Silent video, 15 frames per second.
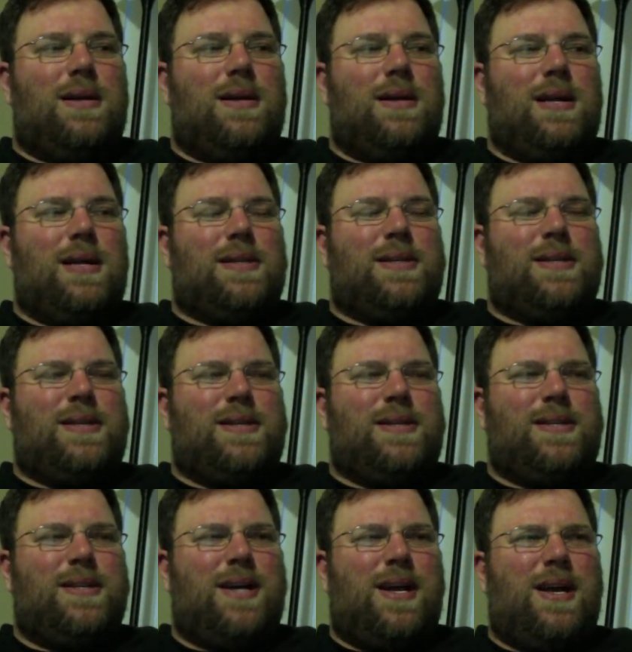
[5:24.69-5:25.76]
it's
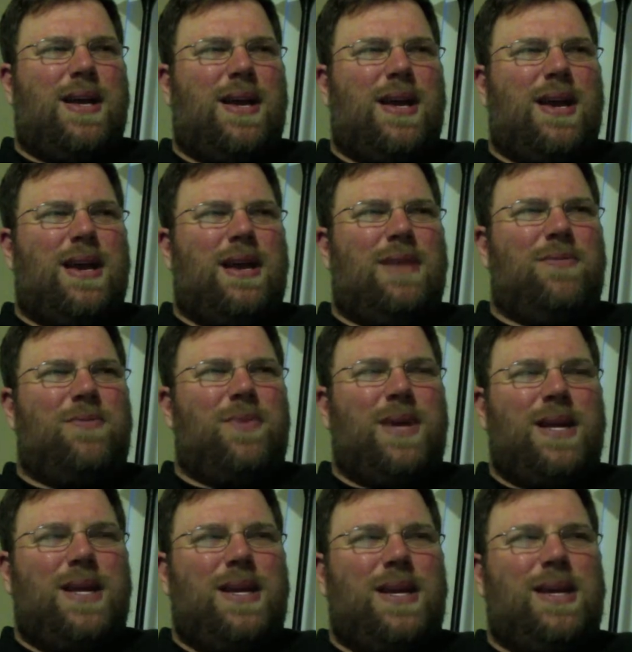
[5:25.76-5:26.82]
just, it
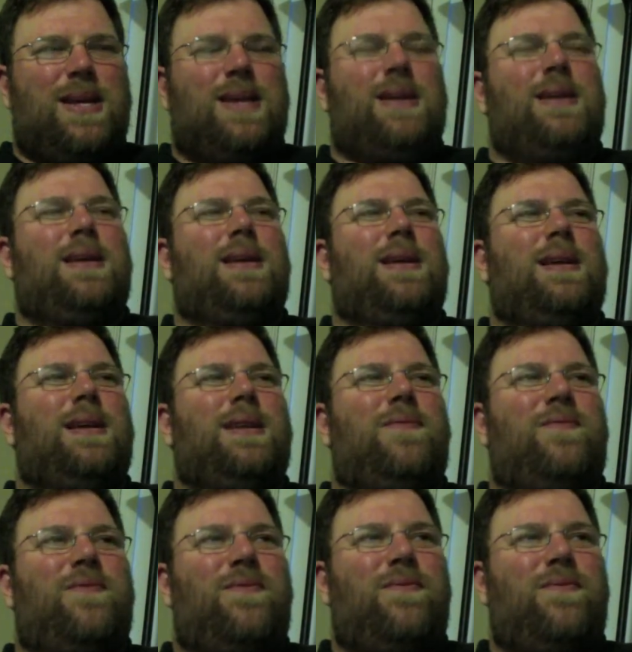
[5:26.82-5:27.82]
really, they